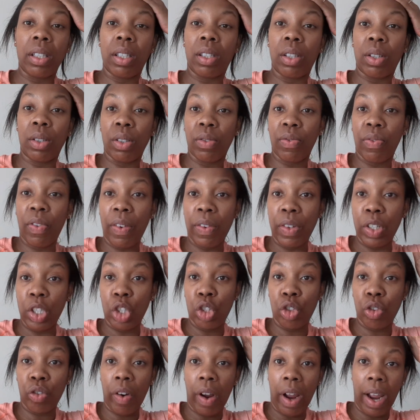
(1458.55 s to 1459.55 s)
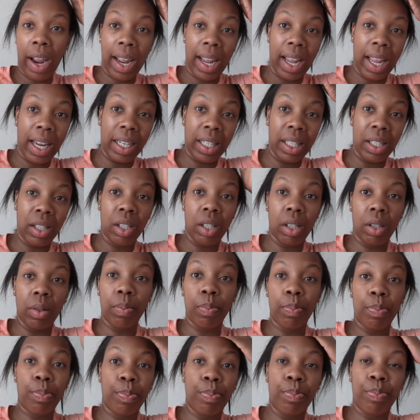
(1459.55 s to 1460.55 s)
So it's very dry. I need to
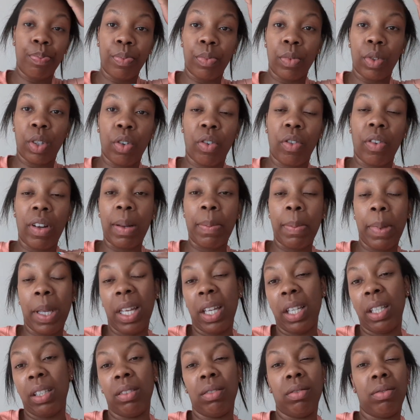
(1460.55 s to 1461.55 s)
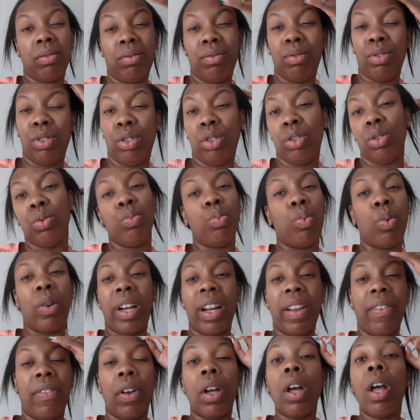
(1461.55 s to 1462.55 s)
cream it and
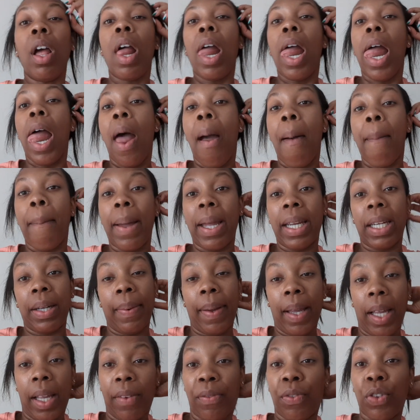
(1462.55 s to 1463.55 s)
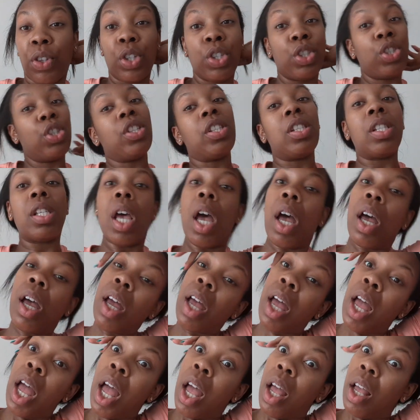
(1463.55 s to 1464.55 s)
whatever. But anyway, if you can just
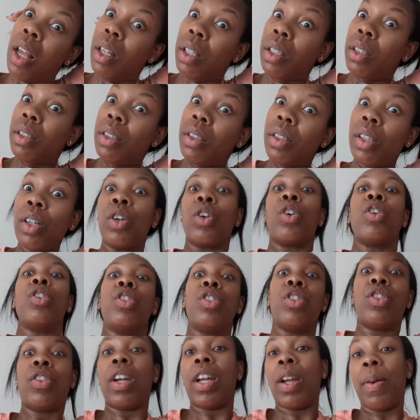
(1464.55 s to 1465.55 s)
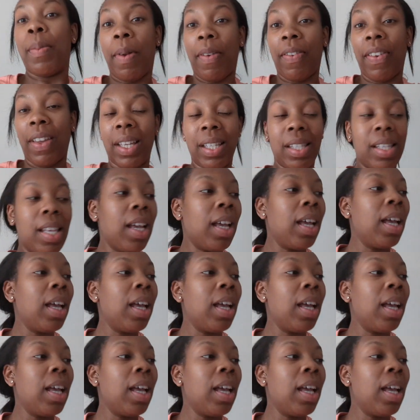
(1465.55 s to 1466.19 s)
concentrate on my face.